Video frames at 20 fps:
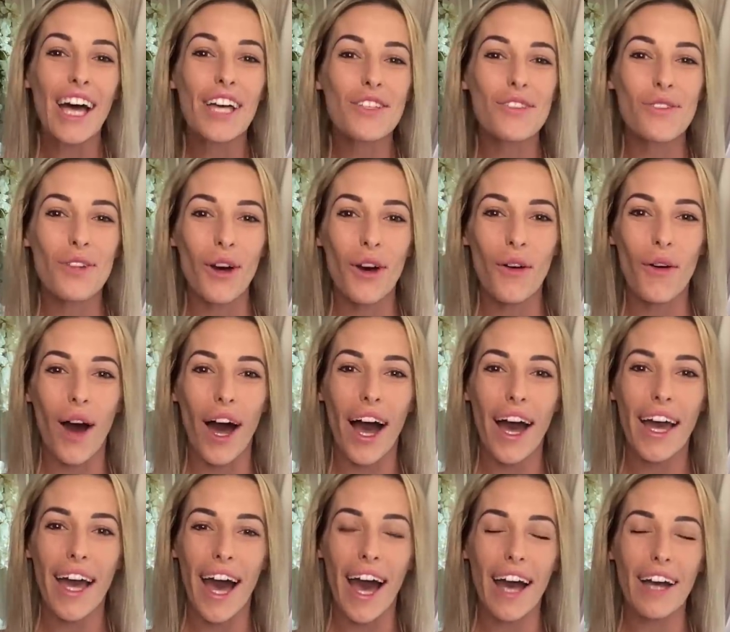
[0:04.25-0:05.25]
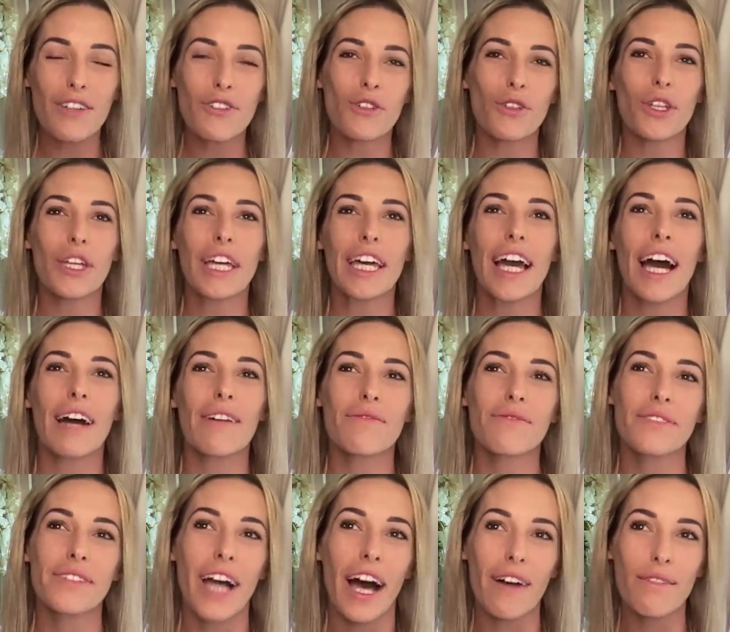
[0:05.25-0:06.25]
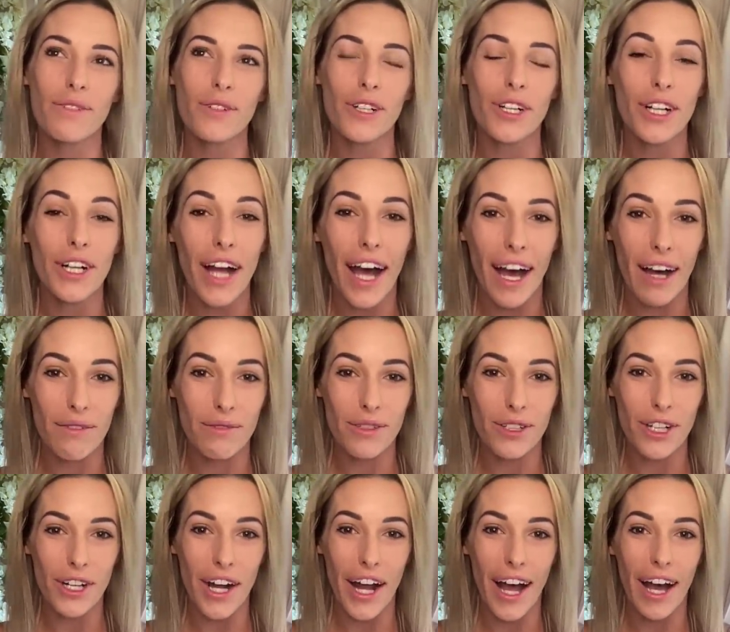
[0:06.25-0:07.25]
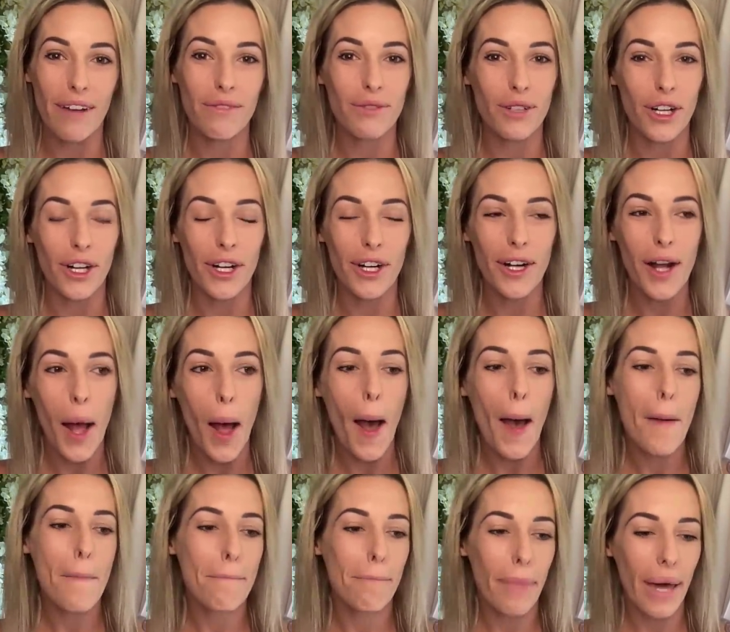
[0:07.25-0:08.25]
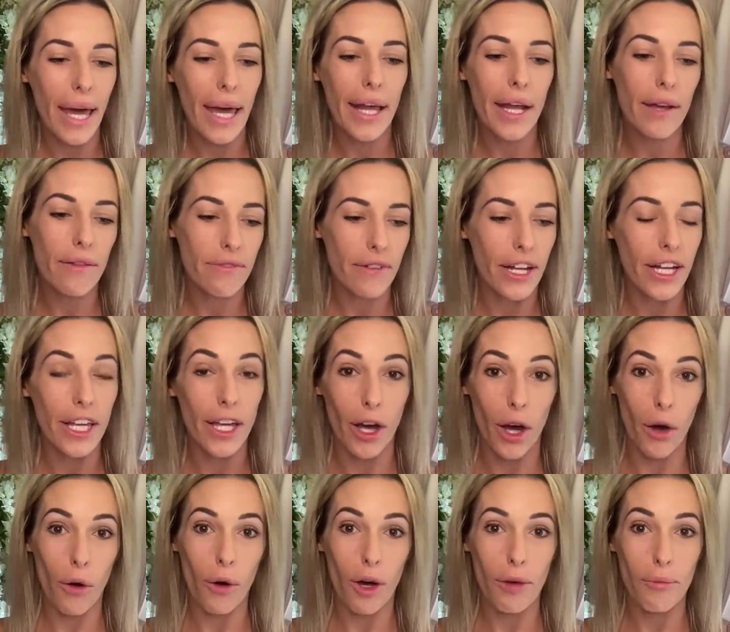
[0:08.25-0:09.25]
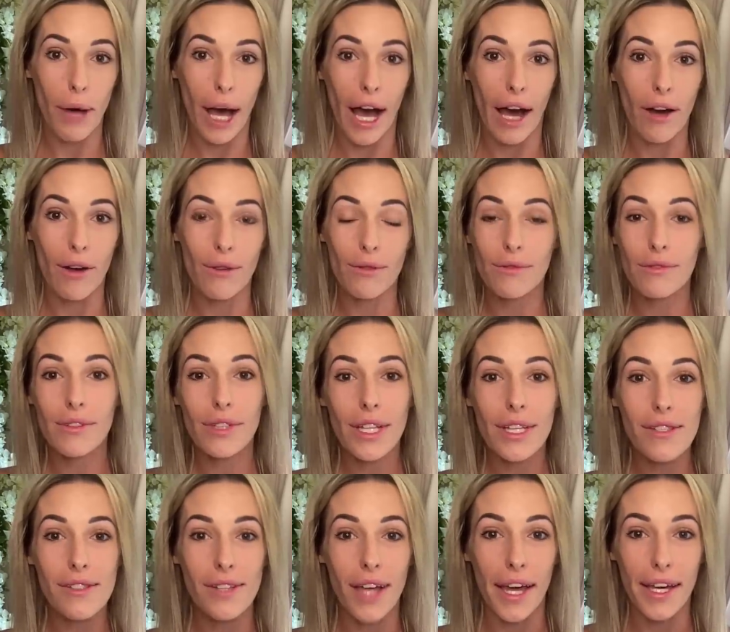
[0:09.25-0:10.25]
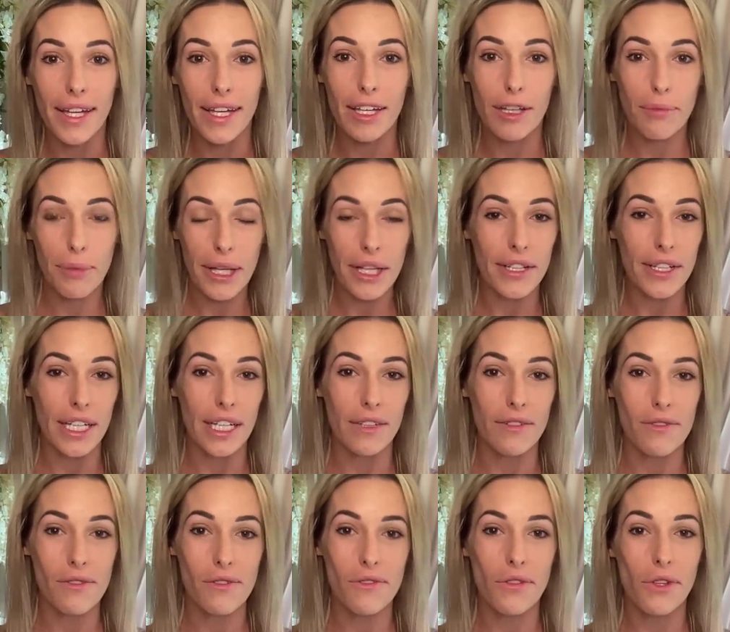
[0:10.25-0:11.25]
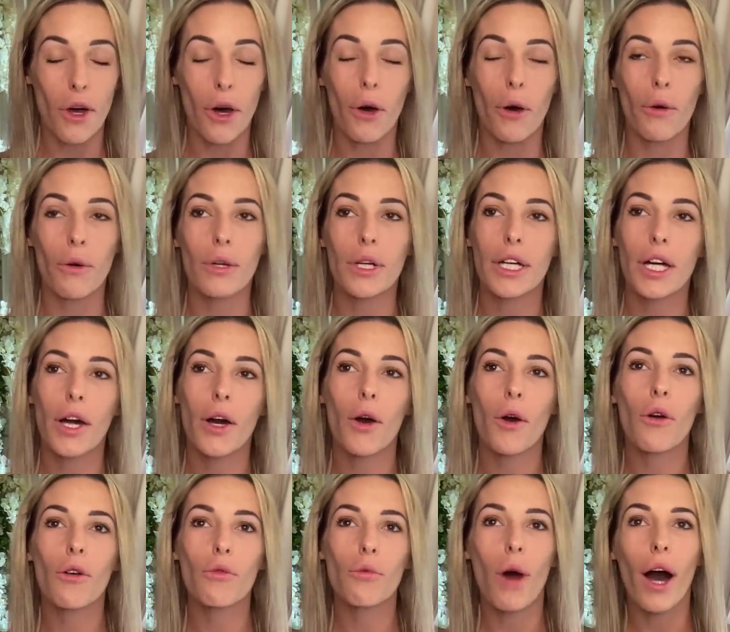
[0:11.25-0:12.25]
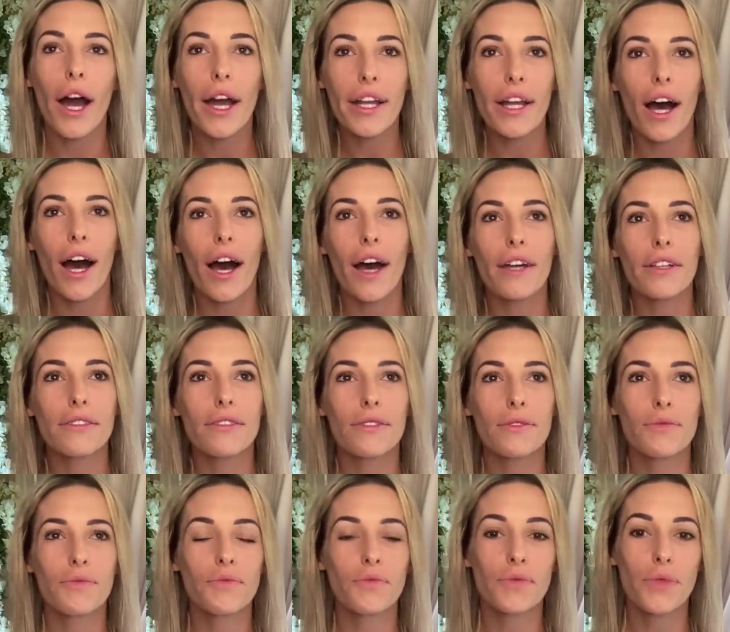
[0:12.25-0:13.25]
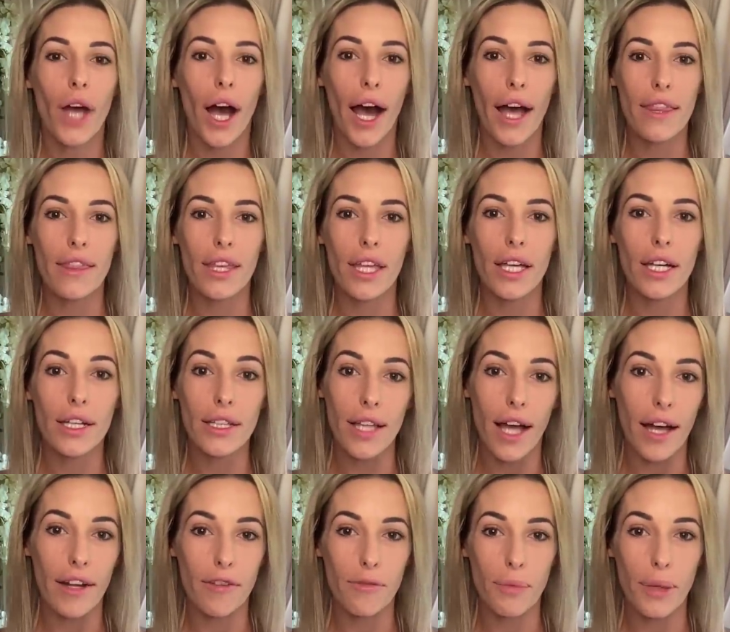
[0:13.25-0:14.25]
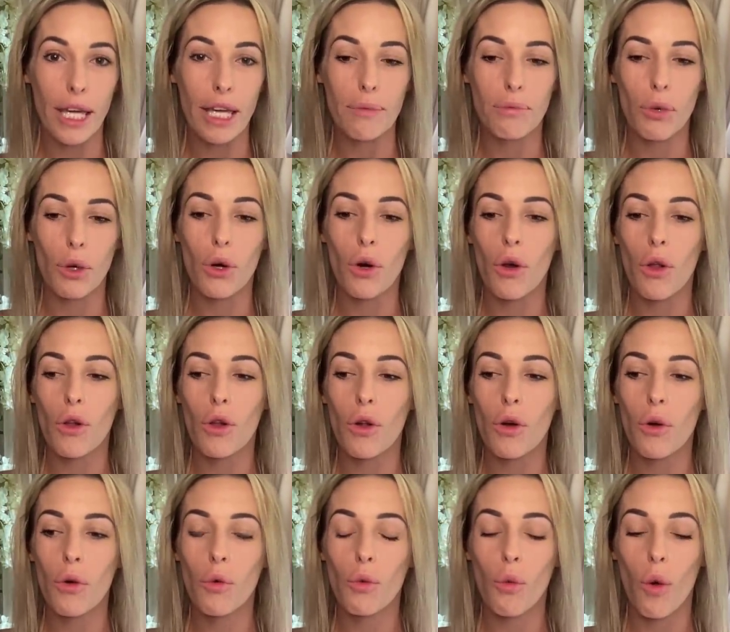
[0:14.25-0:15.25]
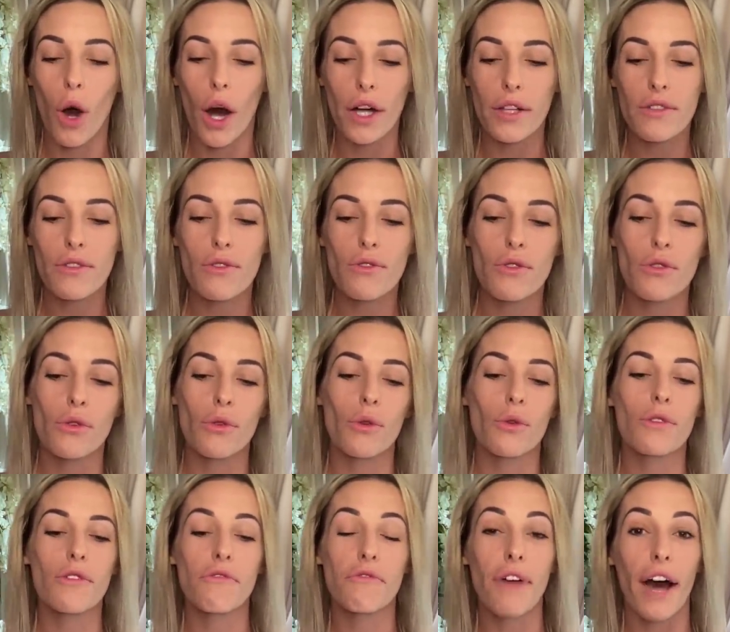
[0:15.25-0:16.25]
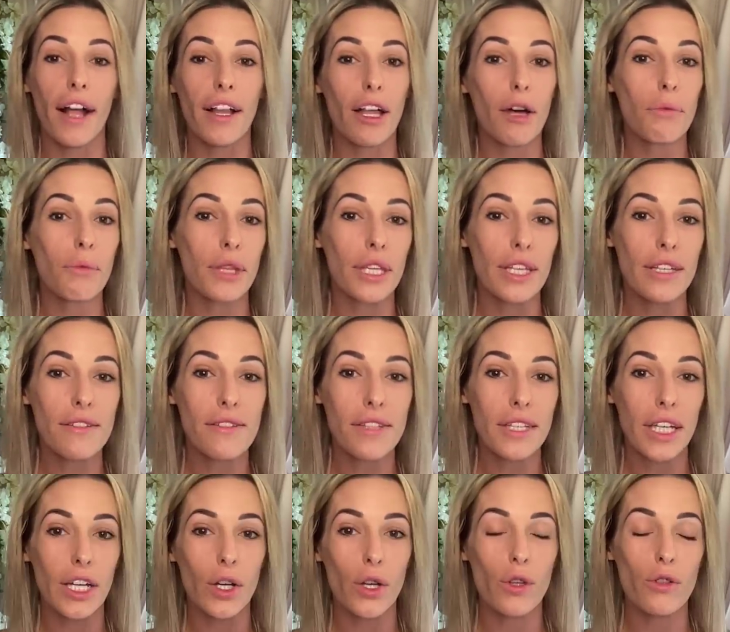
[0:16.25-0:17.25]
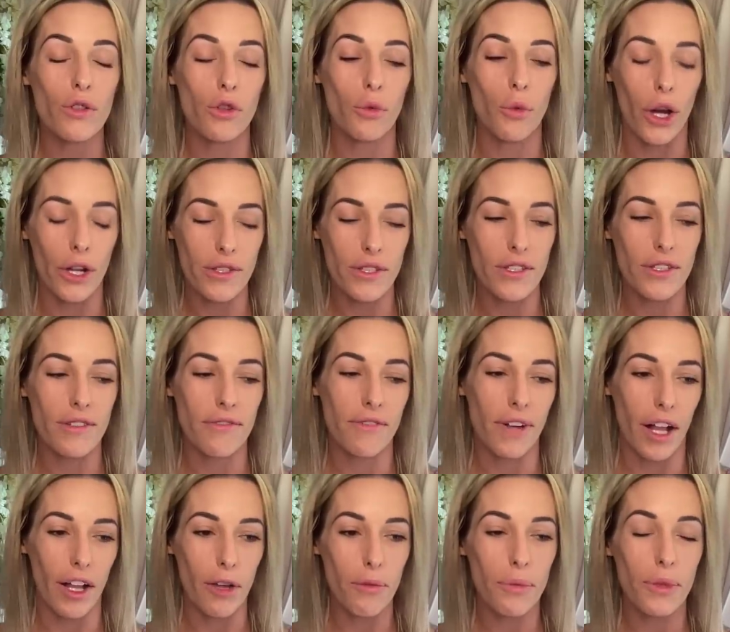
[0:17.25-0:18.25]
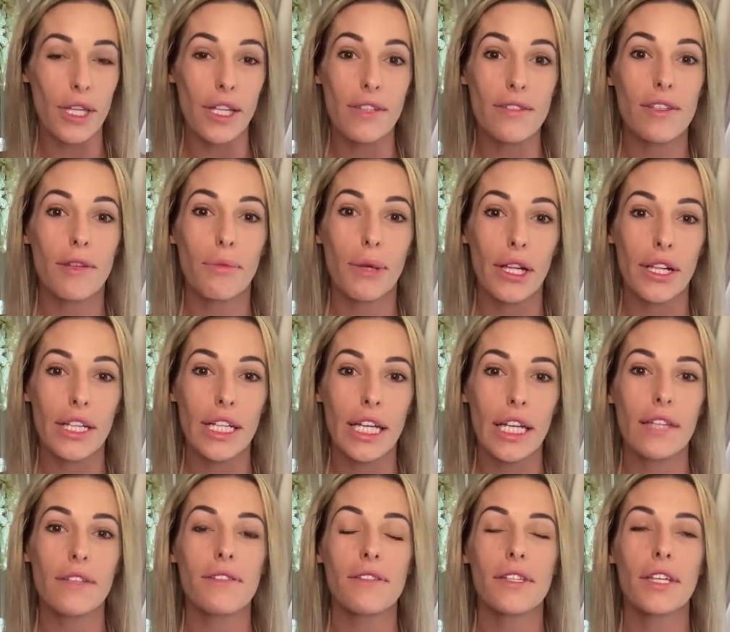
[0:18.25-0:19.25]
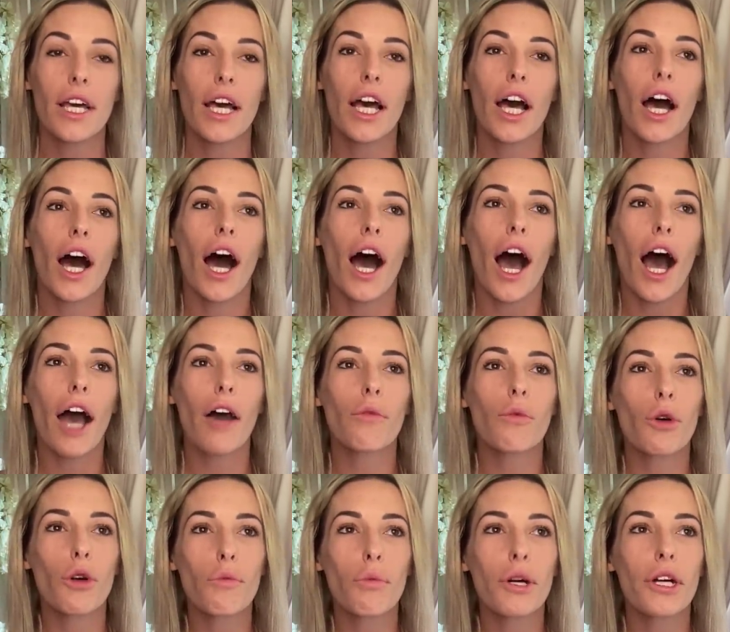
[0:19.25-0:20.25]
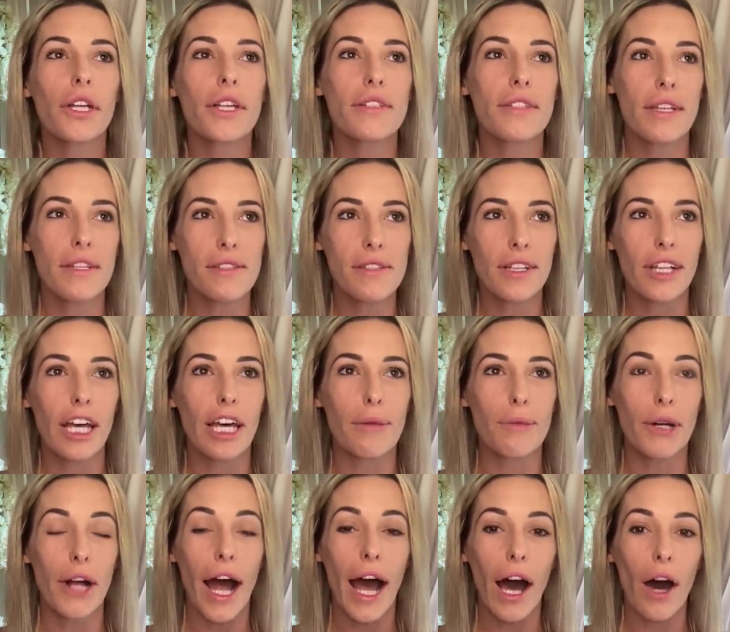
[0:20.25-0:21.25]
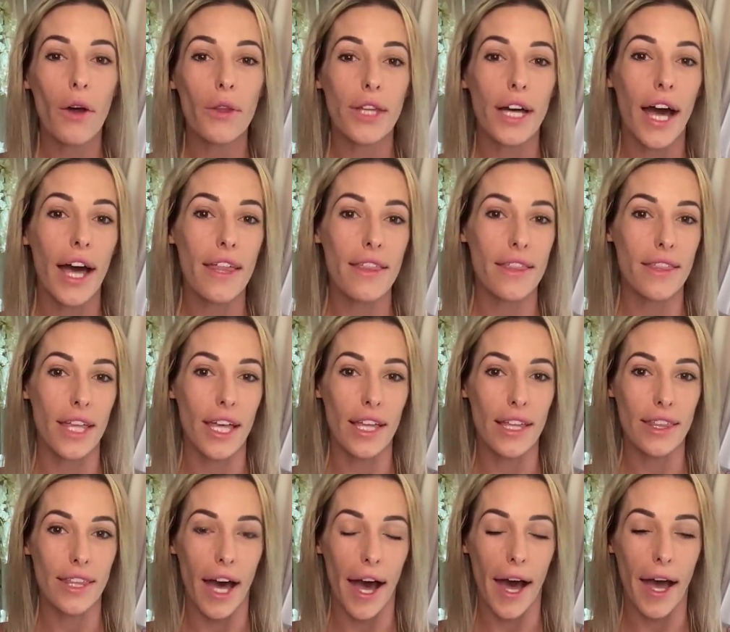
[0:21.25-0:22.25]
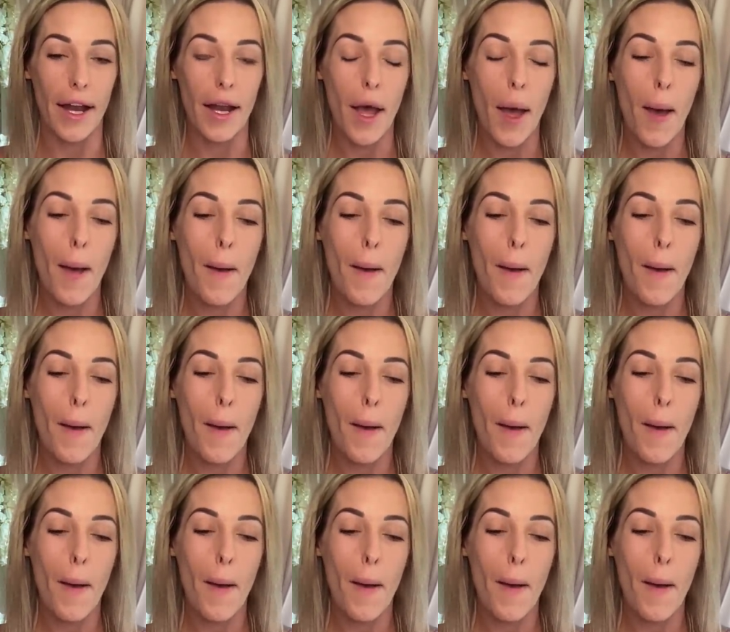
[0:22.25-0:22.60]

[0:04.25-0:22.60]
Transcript: So I actually have never ever made a video about psychic abilities. So why not? I think a lot of people want to develop these skills or want to develop these abilities. I will put a disclaimer out that I think that